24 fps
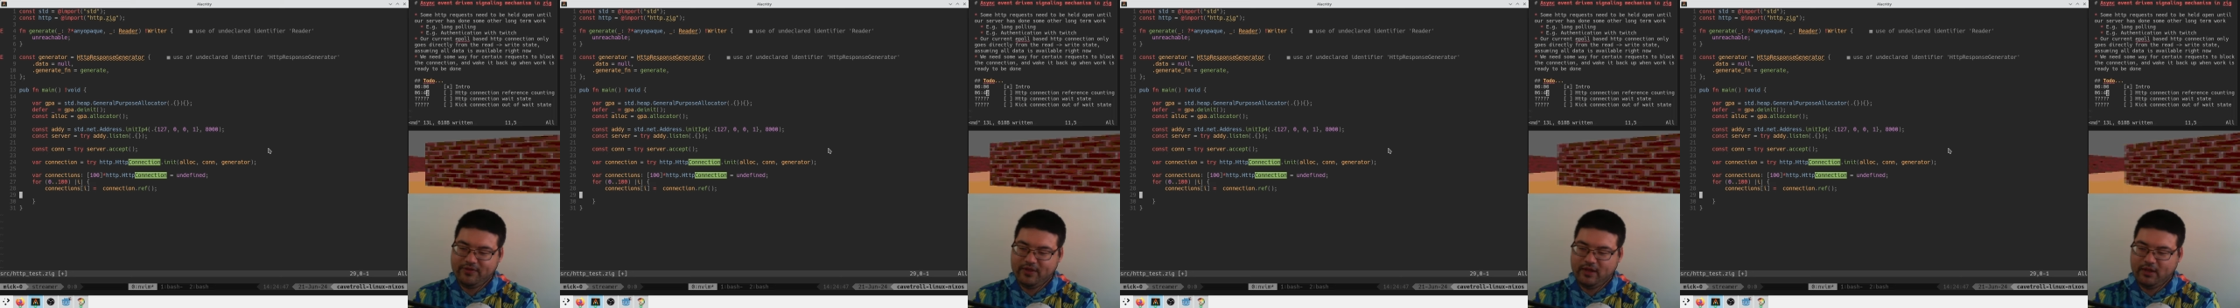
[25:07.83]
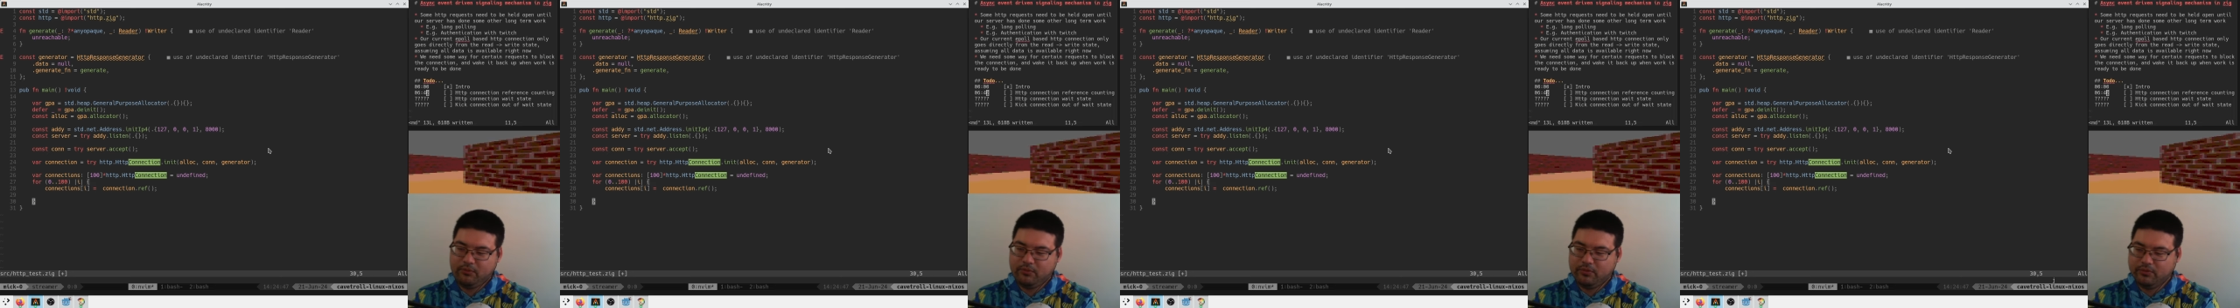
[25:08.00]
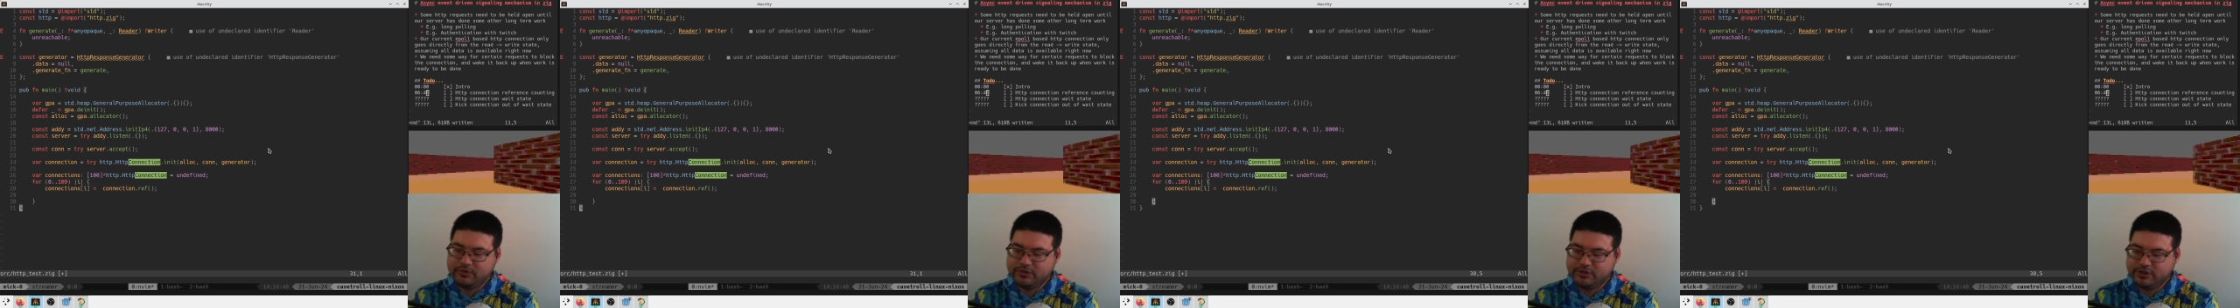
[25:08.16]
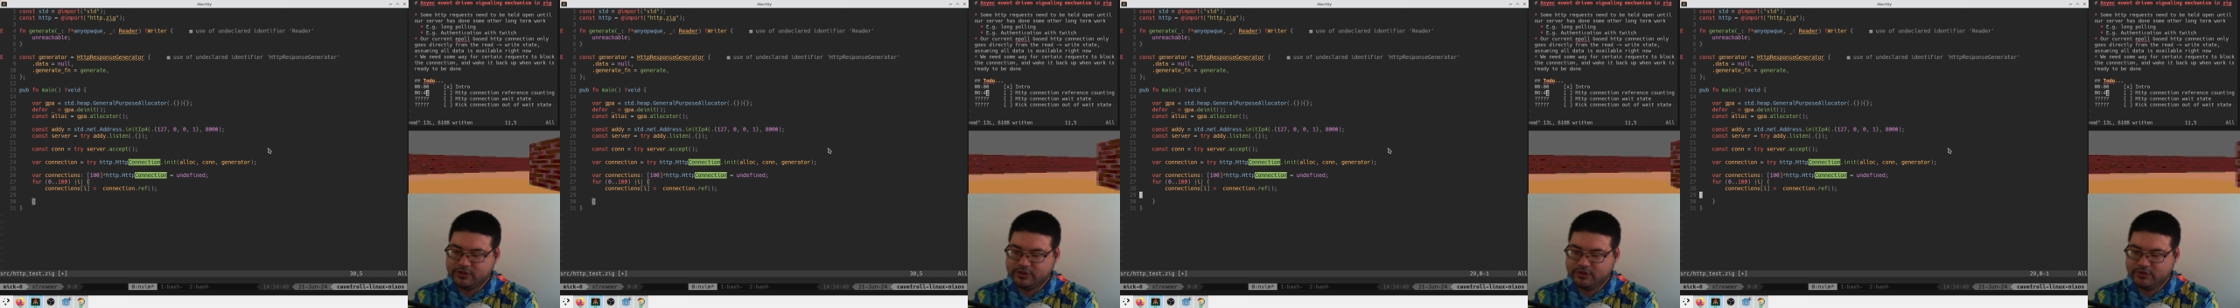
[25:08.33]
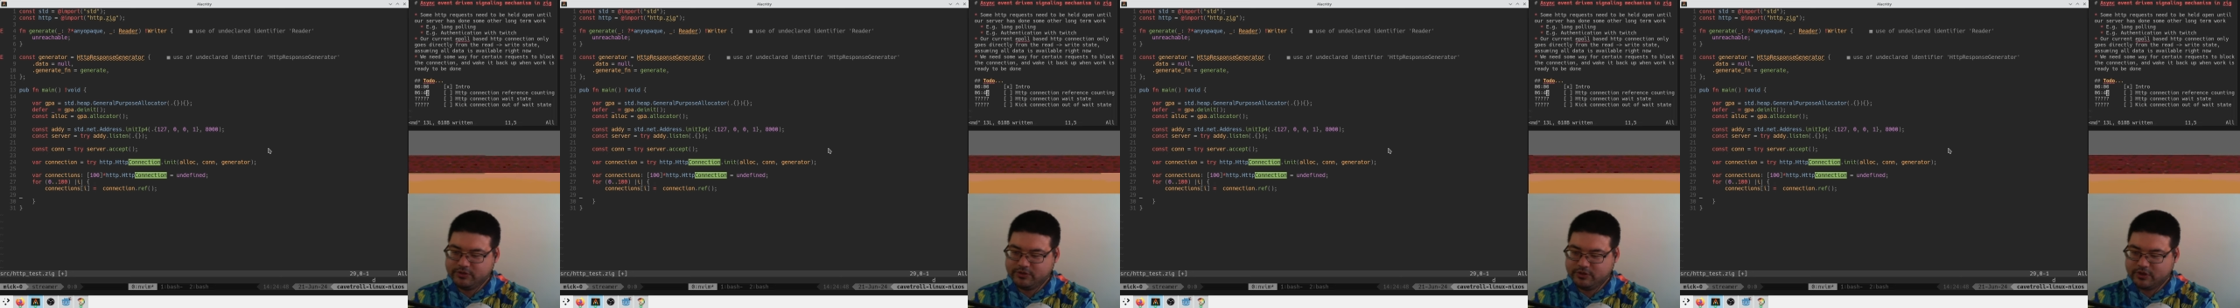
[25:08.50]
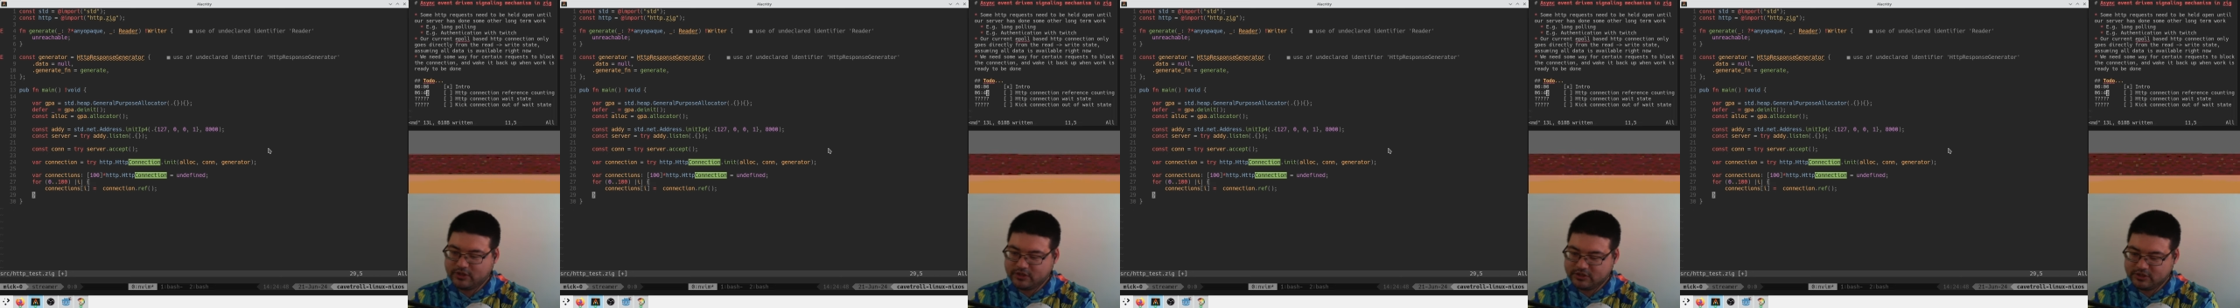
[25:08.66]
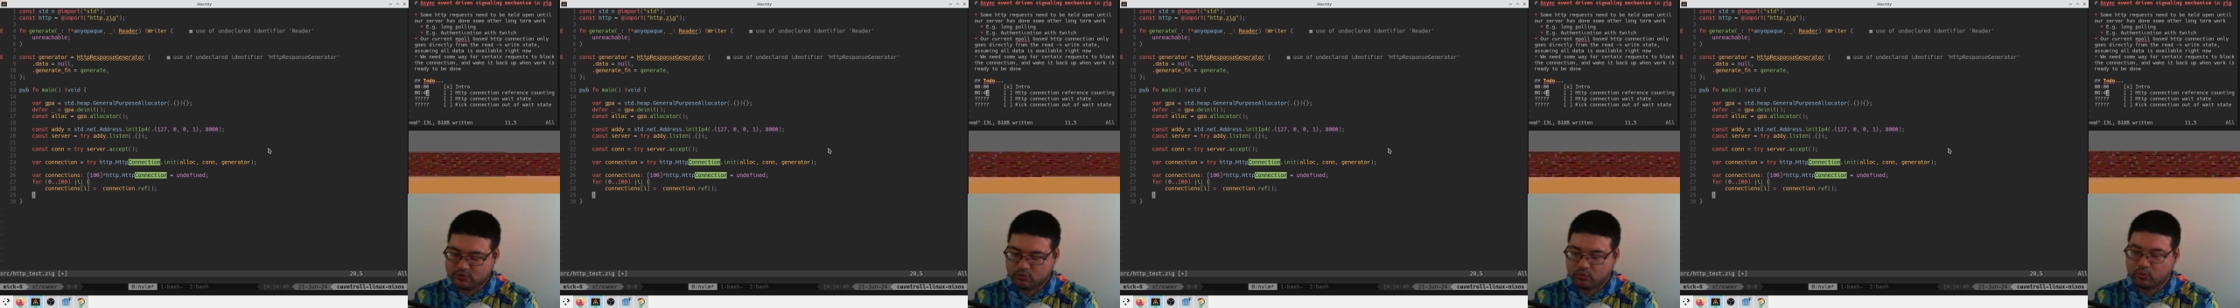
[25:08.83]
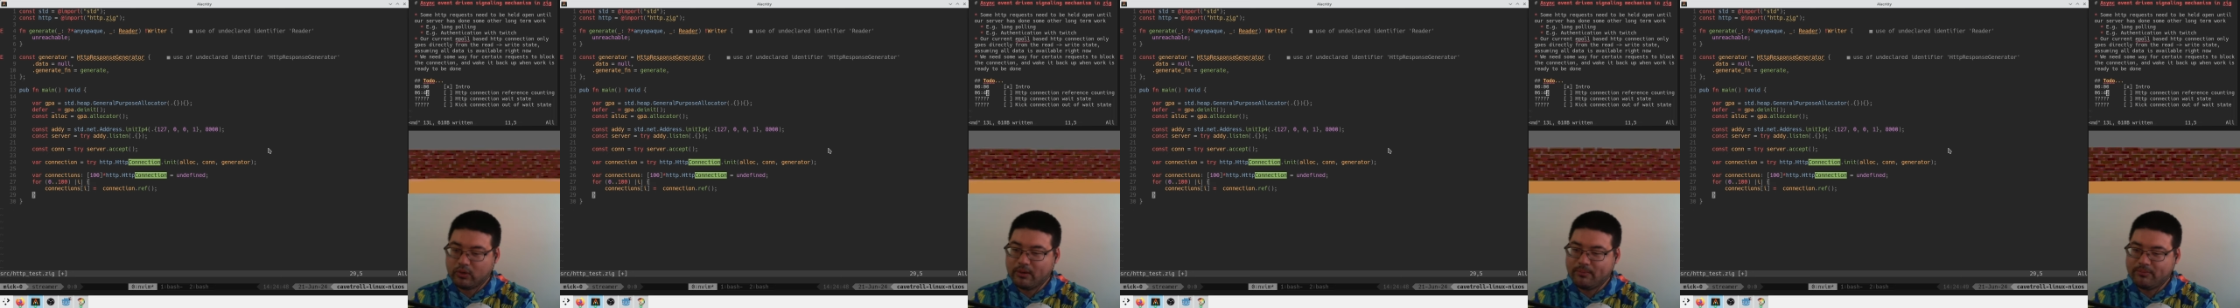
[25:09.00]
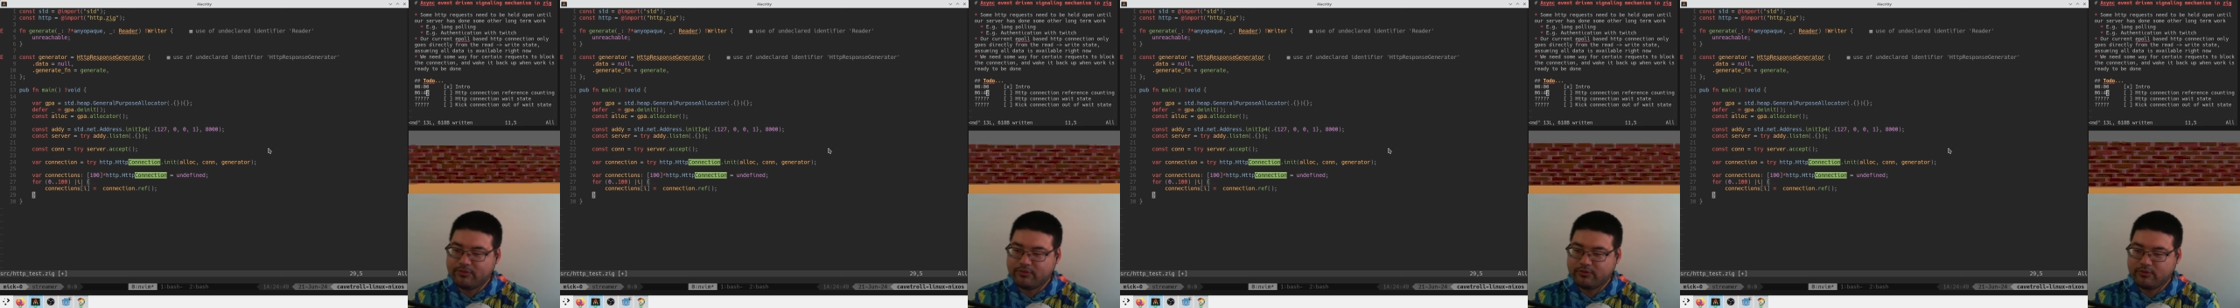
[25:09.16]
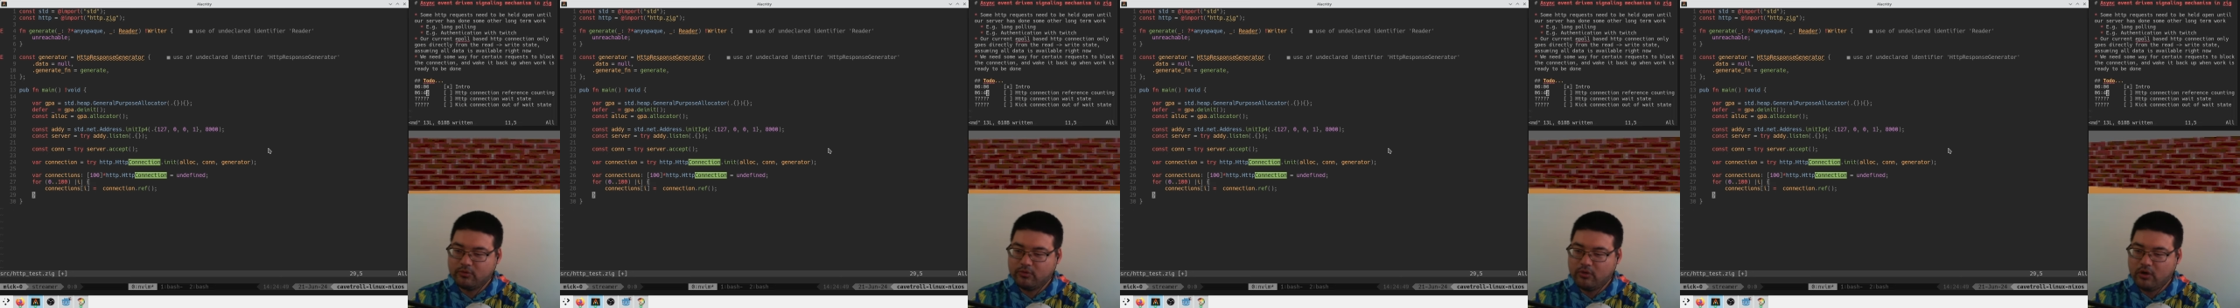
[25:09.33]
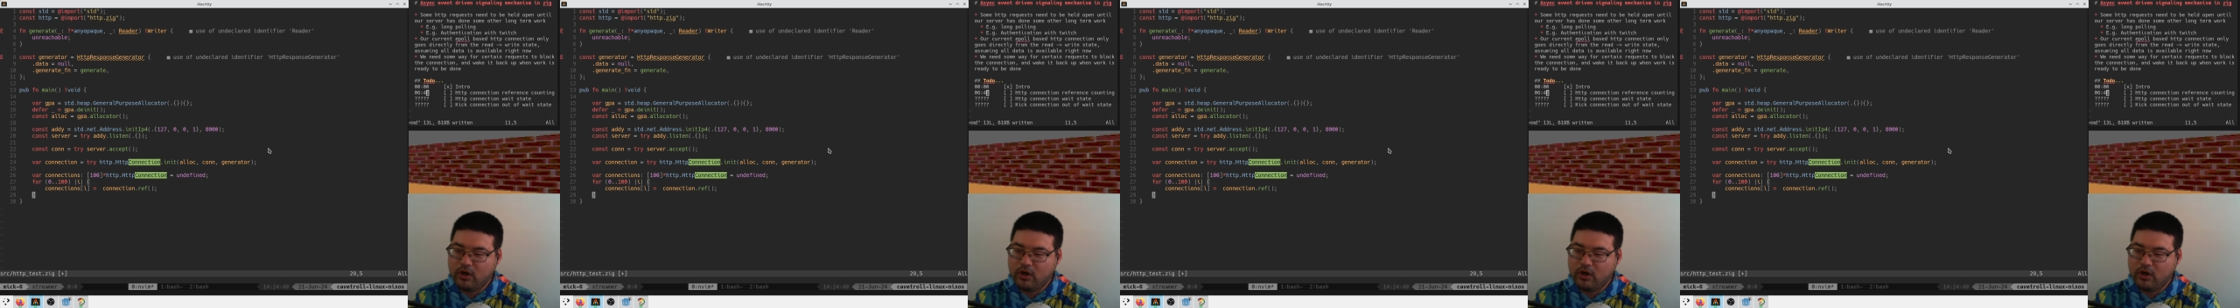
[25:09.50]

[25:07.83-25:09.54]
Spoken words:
then what we should do is we can just rip through